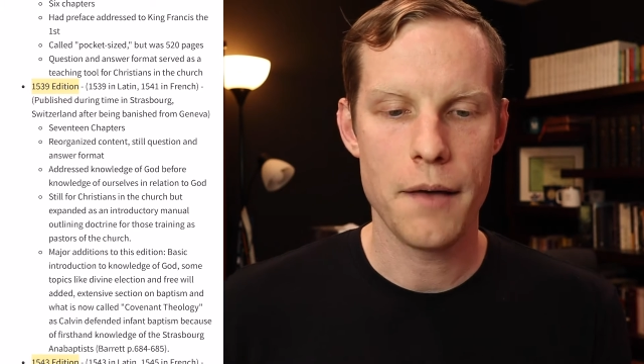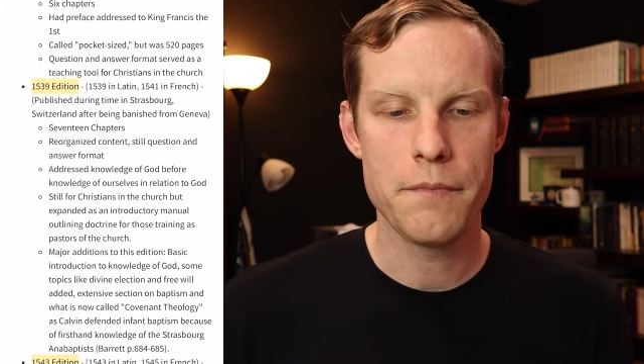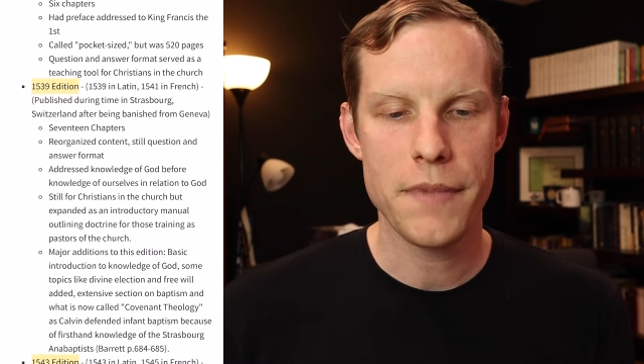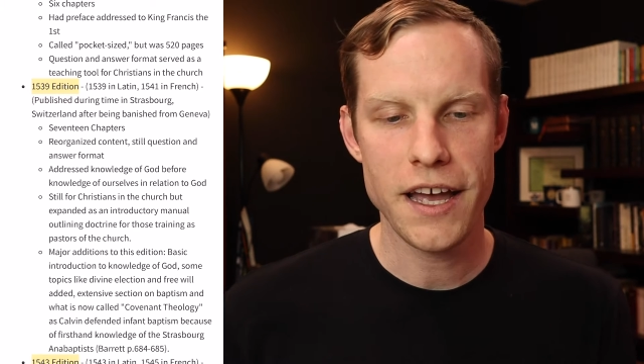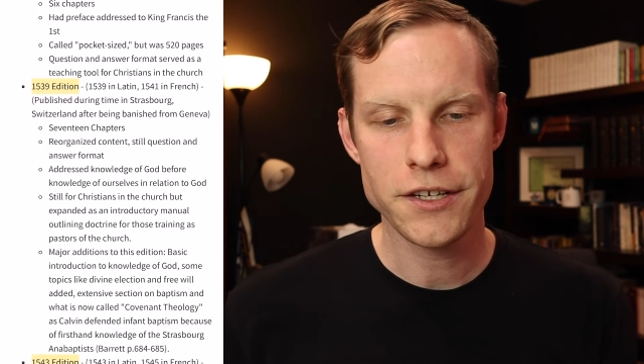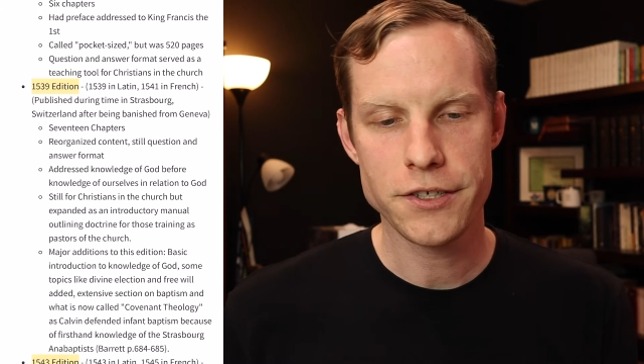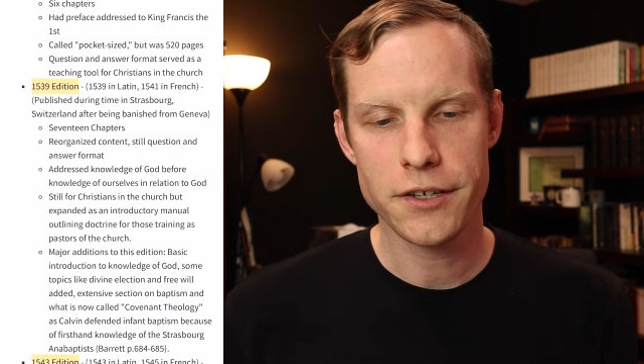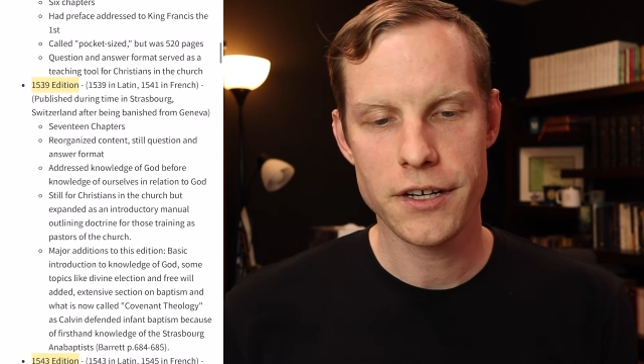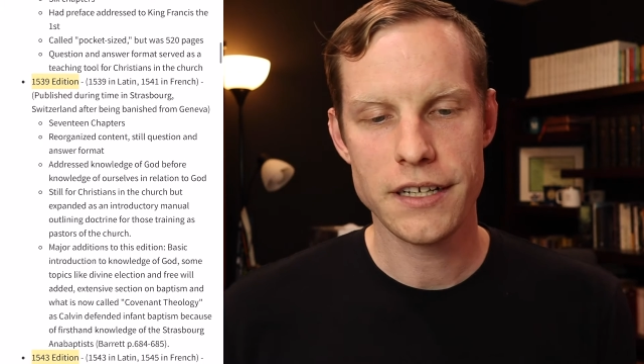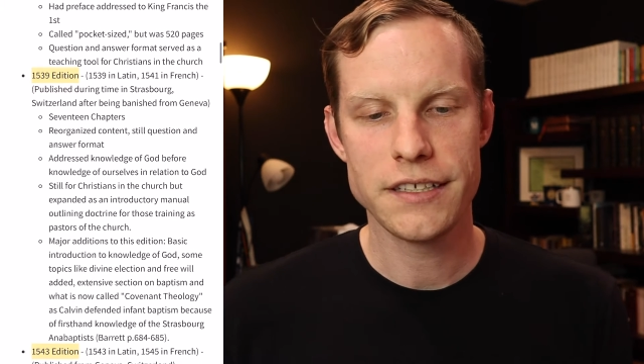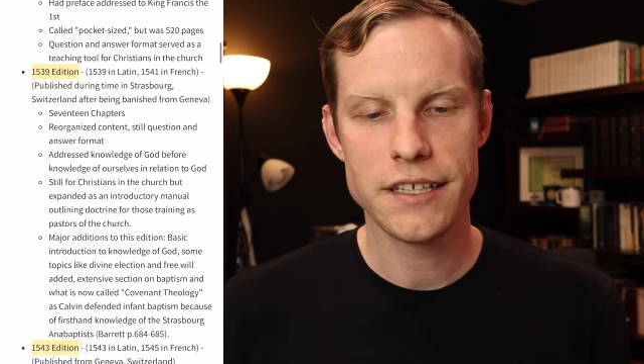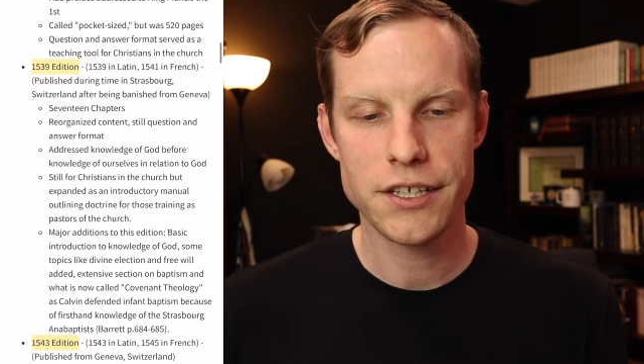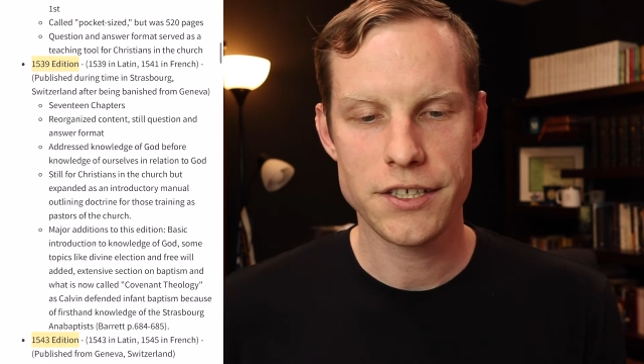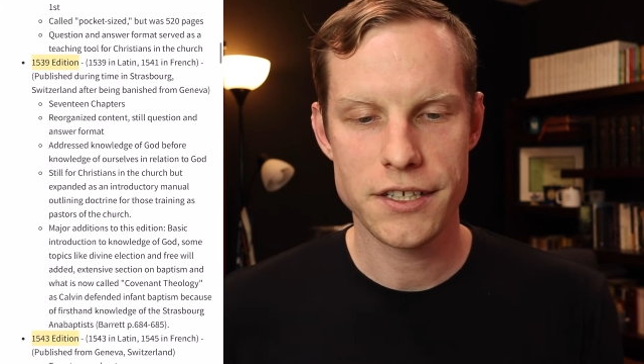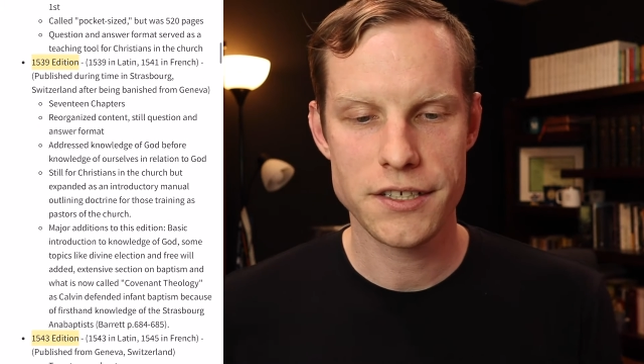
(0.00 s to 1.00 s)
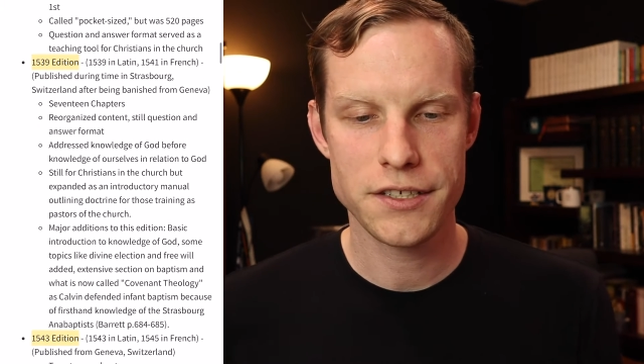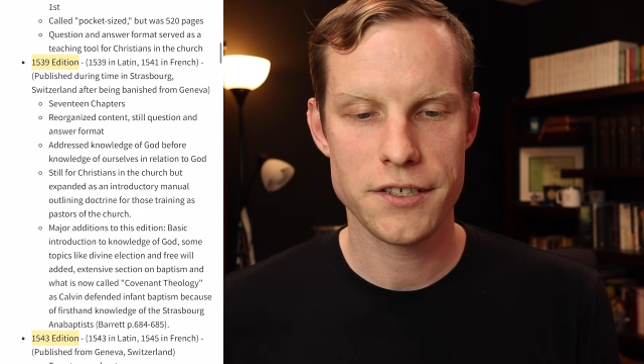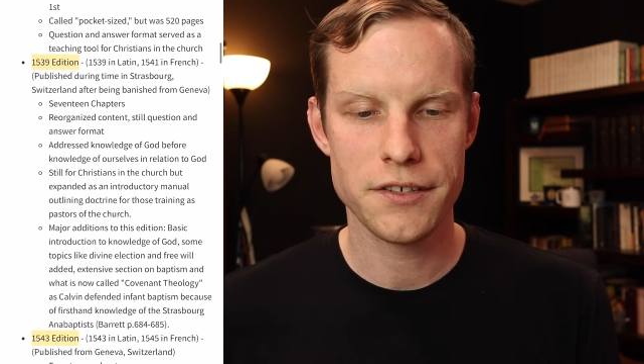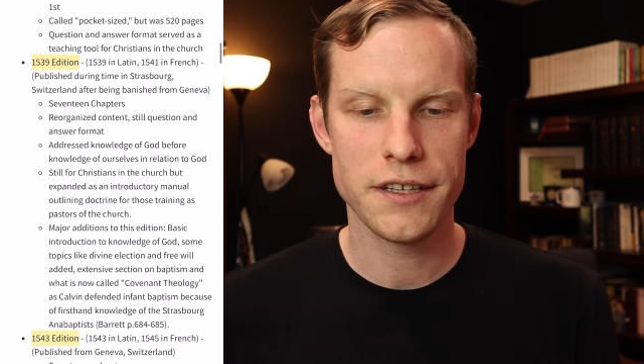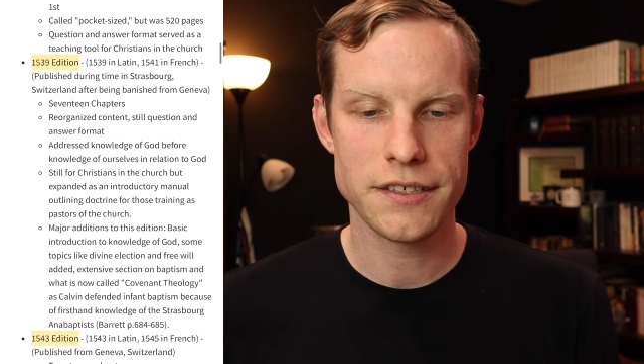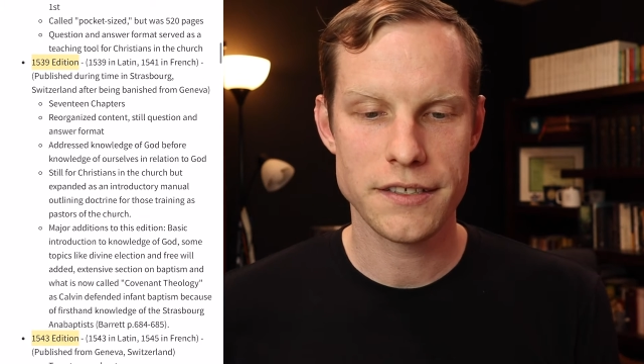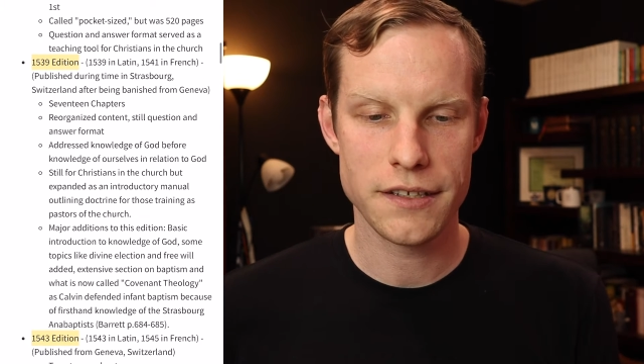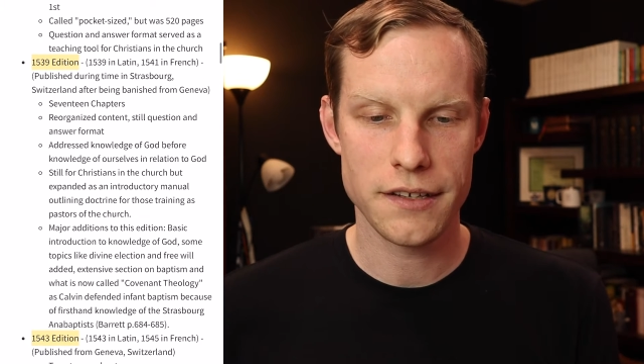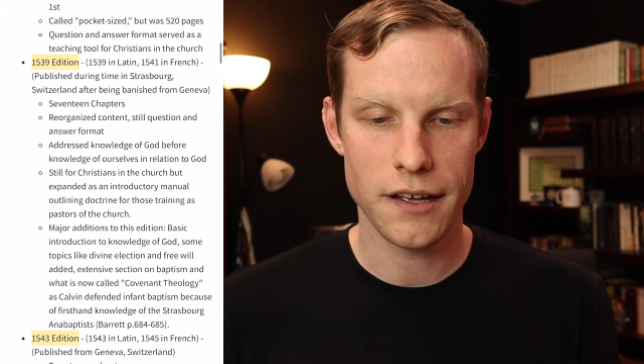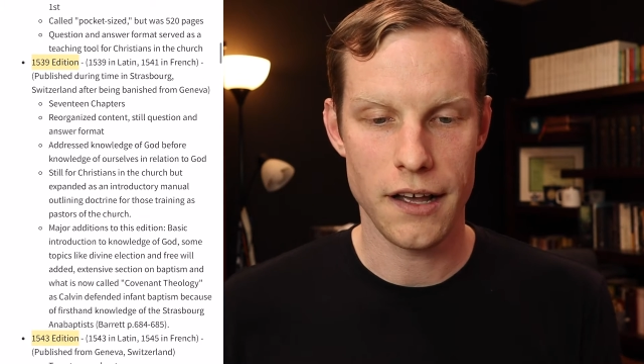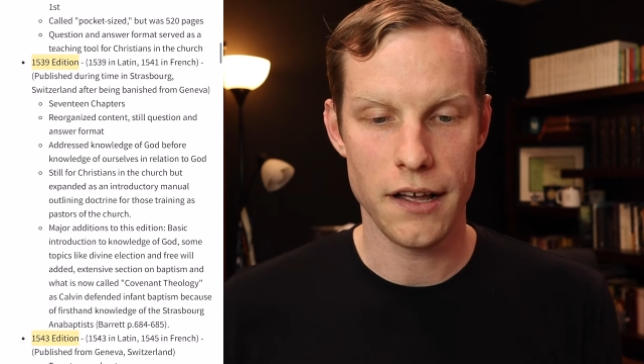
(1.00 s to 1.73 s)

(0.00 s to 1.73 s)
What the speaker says: Major additions to this